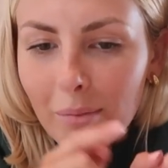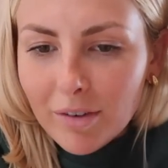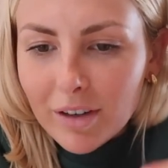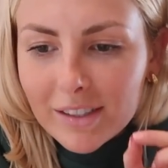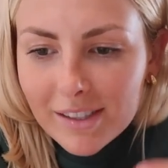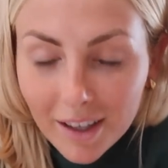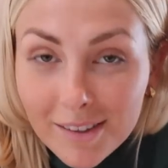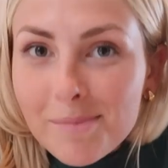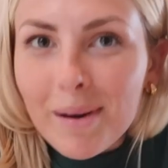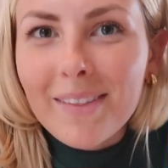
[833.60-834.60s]
my friend's
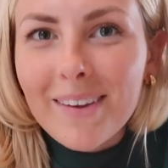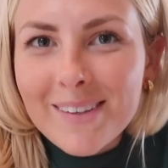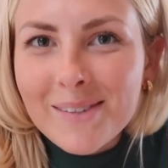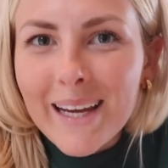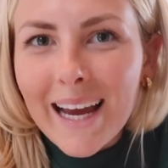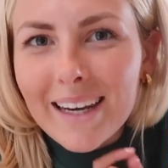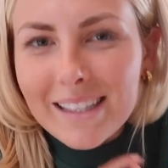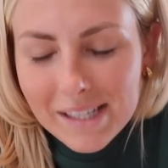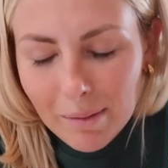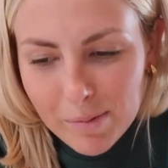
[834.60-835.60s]
son's birthday this weekend,
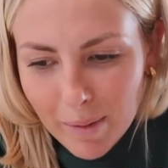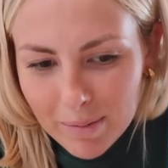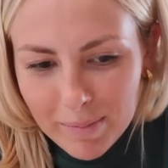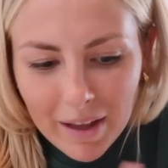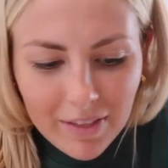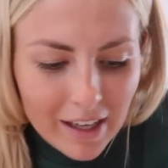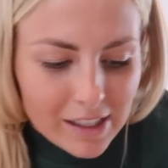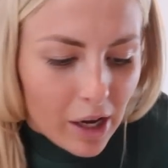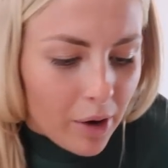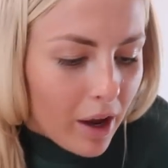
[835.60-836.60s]
and Sam's mum's birthday.
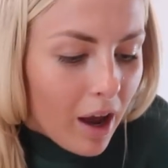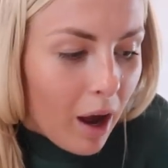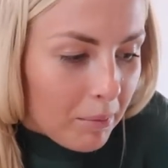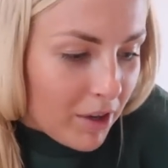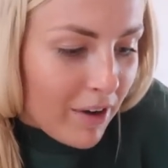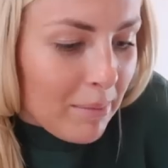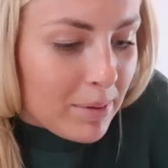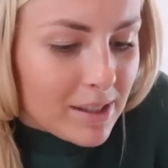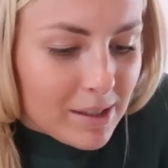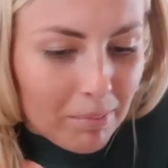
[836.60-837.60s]
So I'm gonna
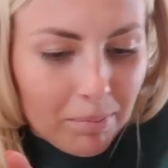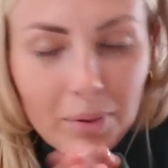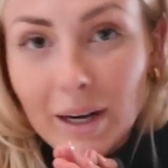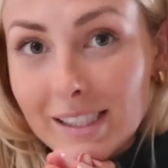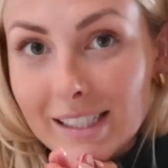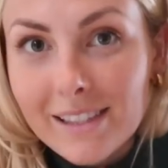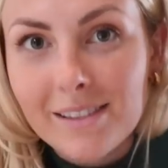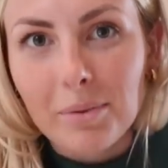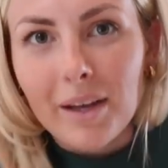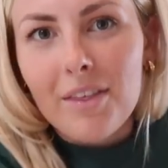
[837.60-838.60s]
wrap some
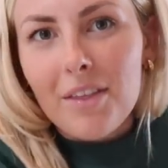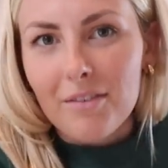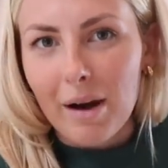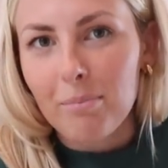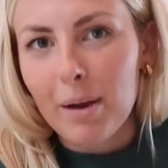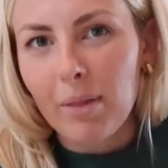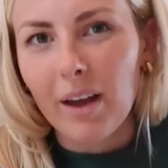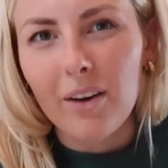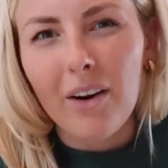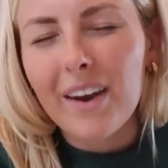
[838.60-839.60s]
prezzies with the wrapping paper that
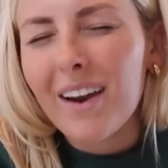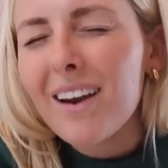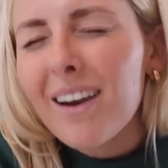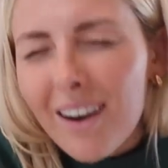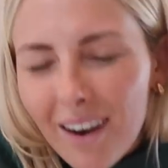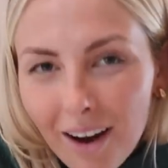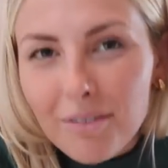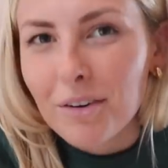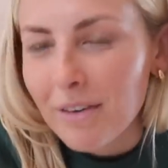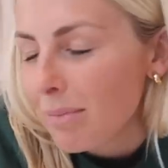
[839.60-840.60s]
I got, and I
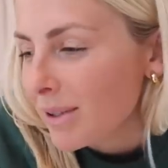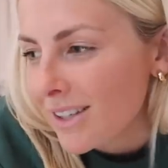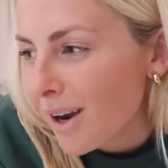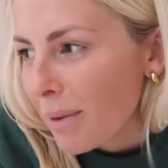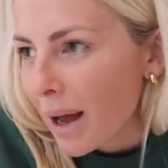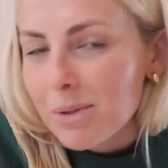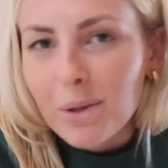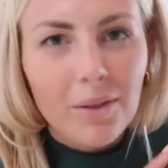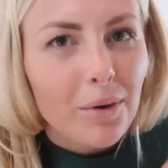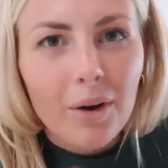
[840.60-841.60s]
love a wrapping time lapse.
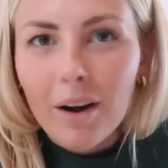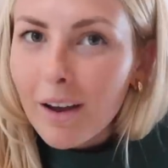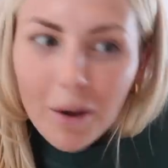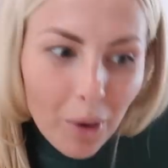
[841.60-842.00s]
So I thought,